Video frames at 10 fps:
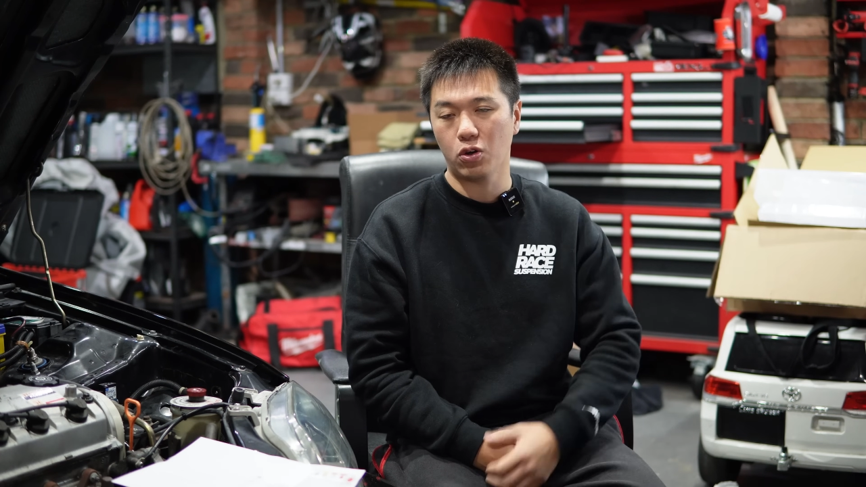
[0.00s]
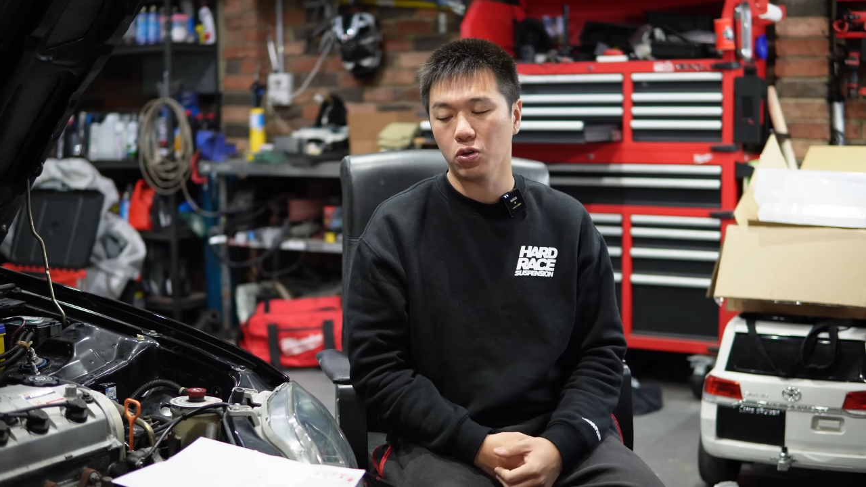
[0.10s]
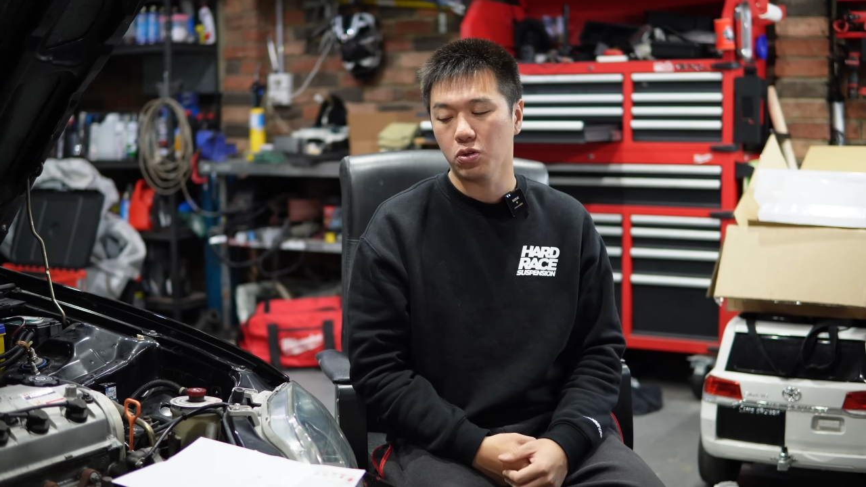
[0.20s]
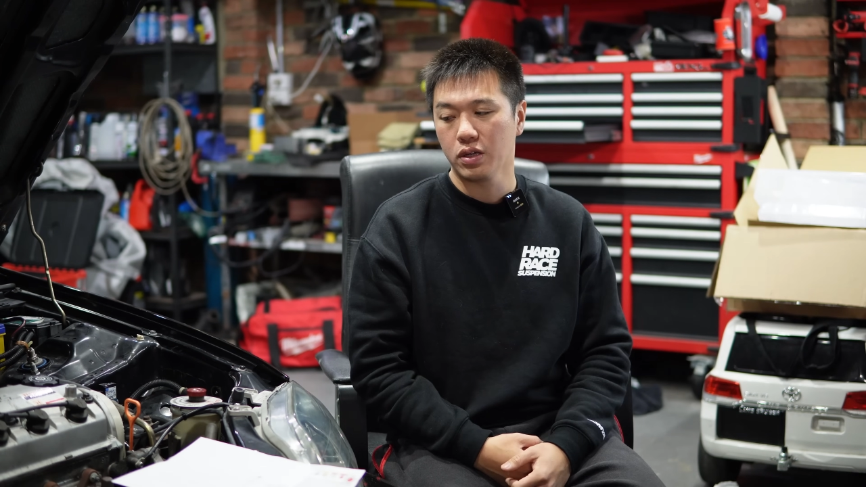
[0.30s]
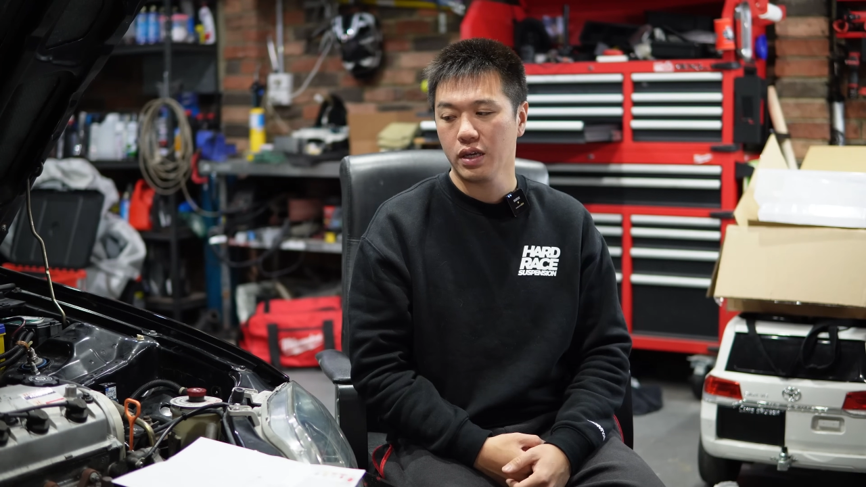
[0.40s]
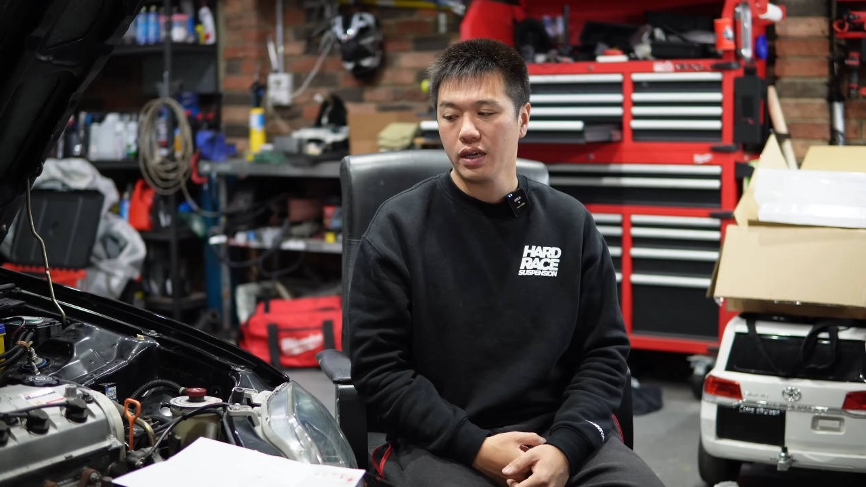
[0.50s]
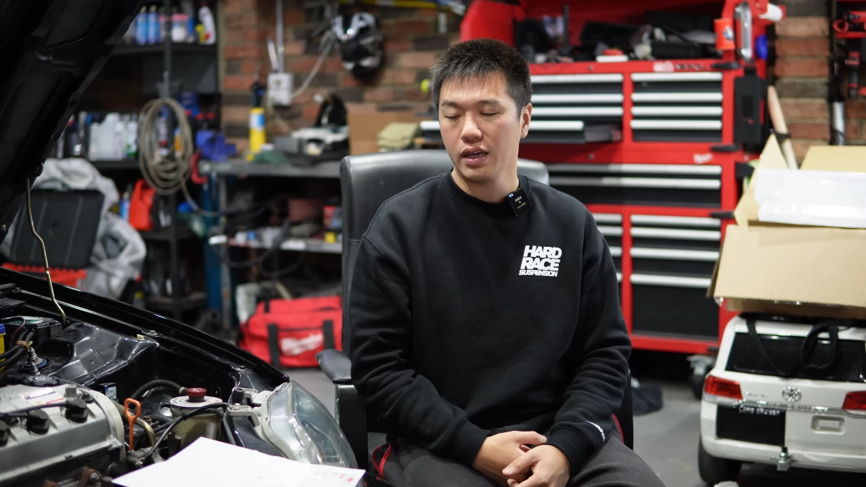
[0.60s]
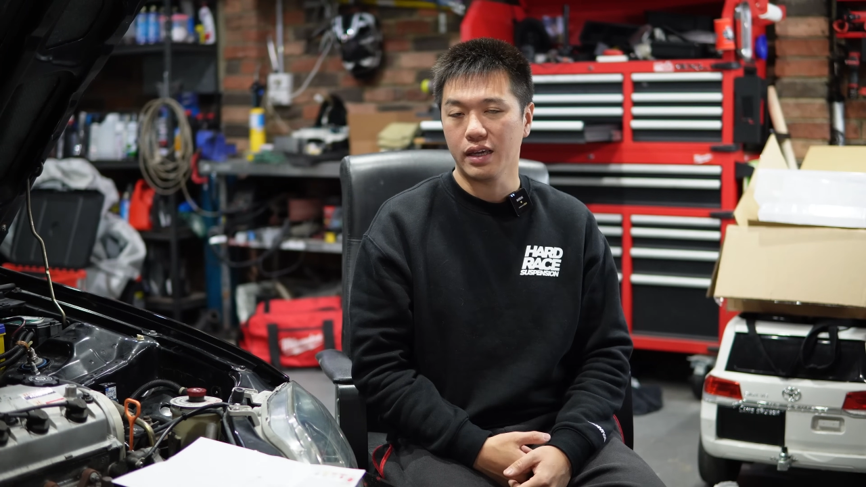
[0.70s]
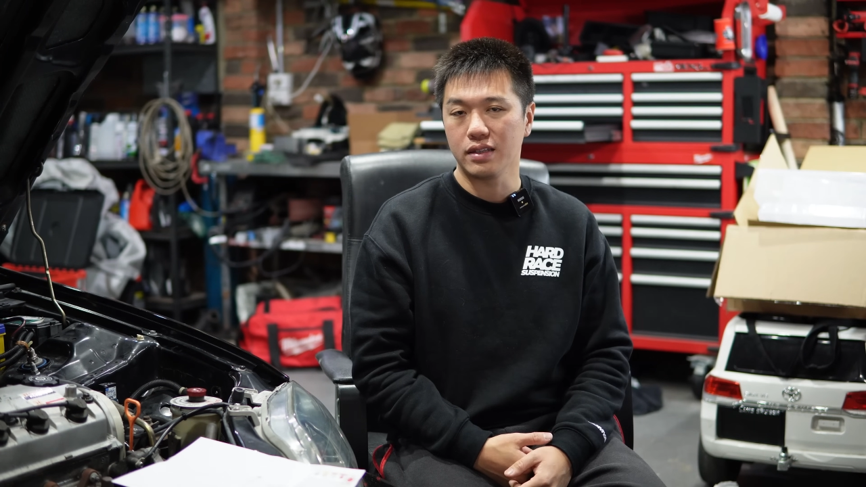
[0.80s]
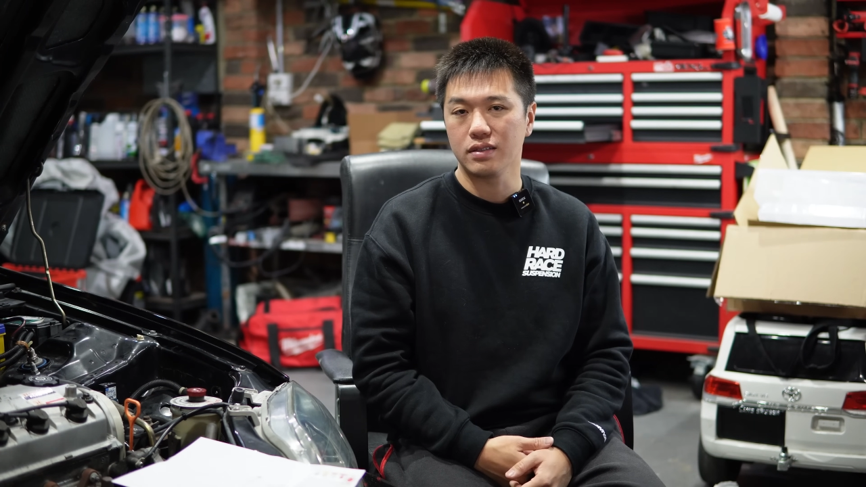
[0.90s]
oil
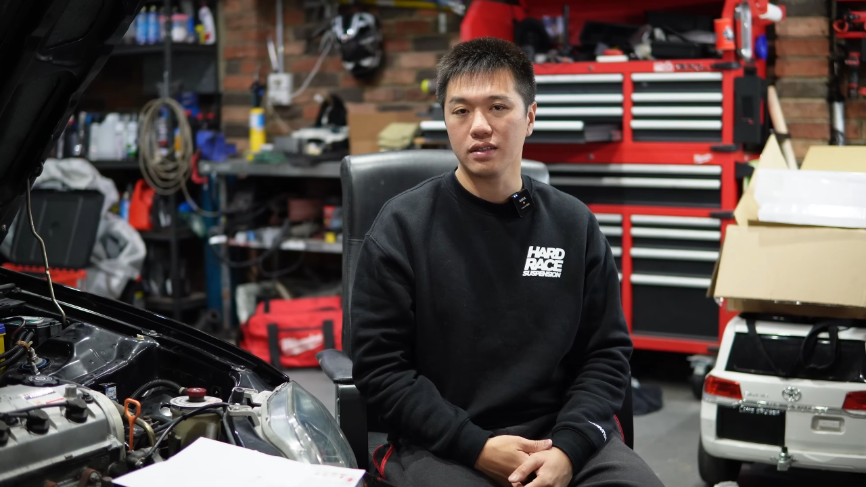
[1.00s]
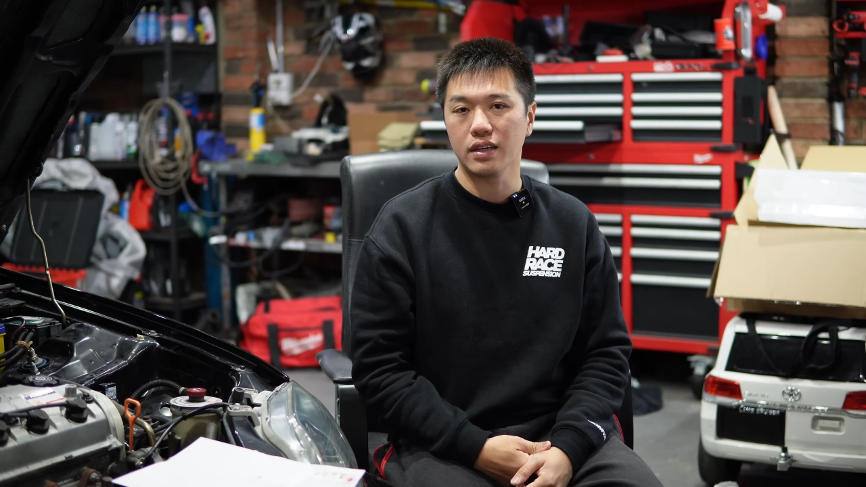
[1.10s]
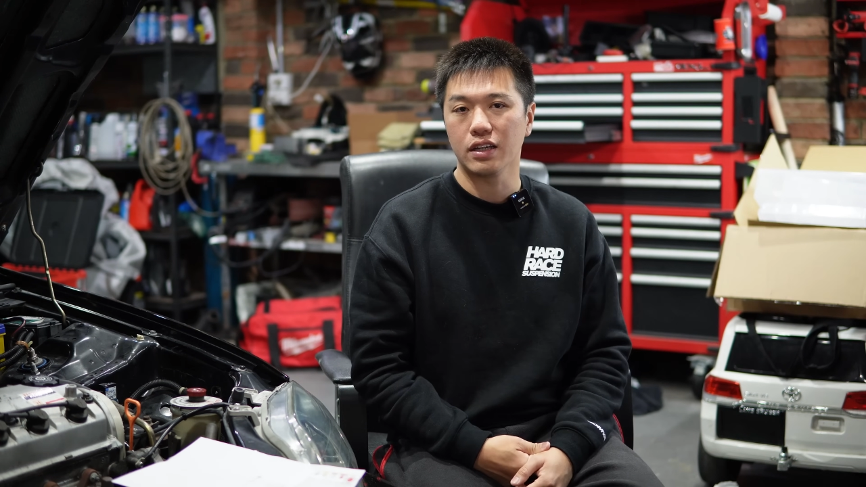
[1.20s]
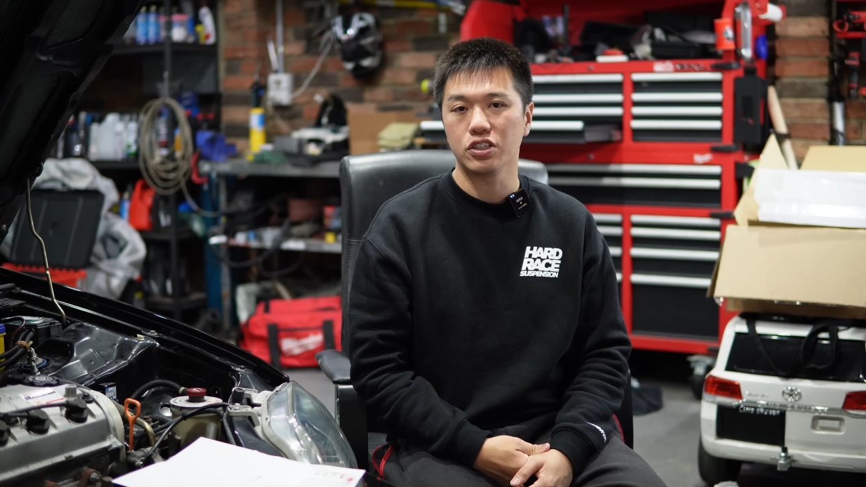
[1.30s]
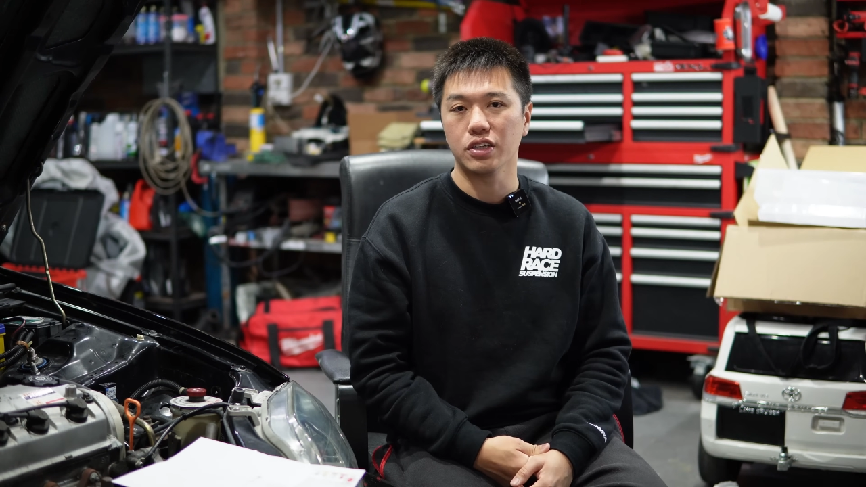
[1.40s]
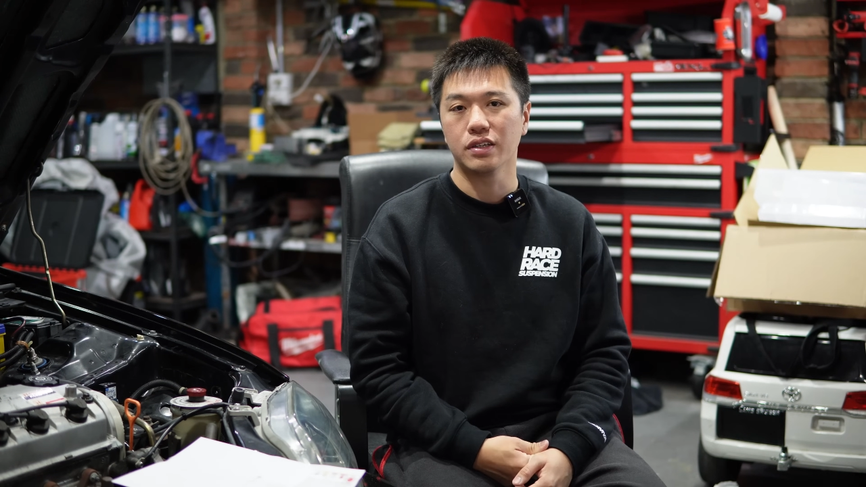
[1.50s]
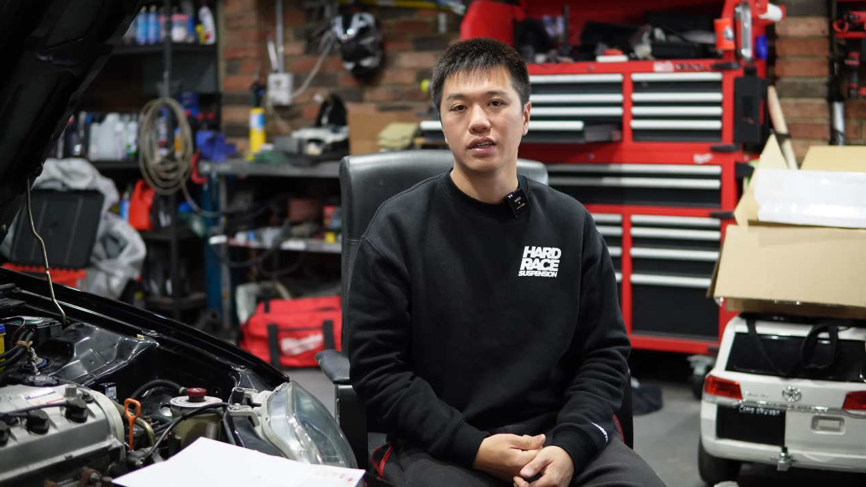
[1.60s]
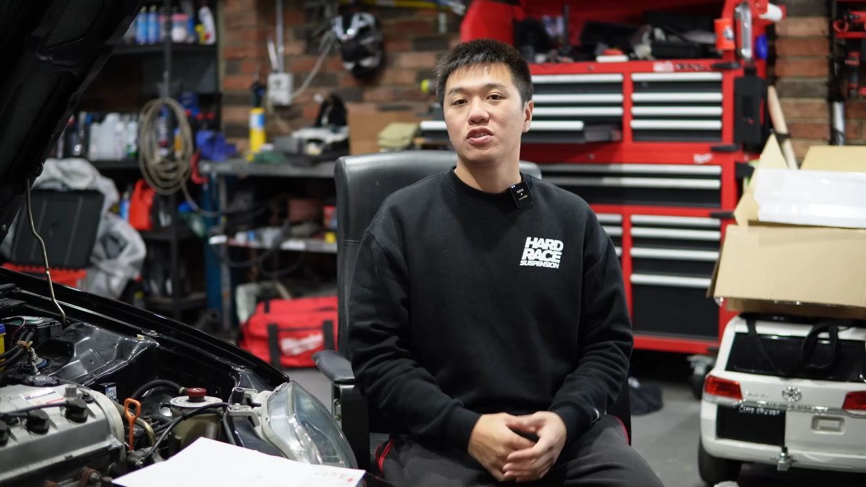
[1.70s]
into the engine.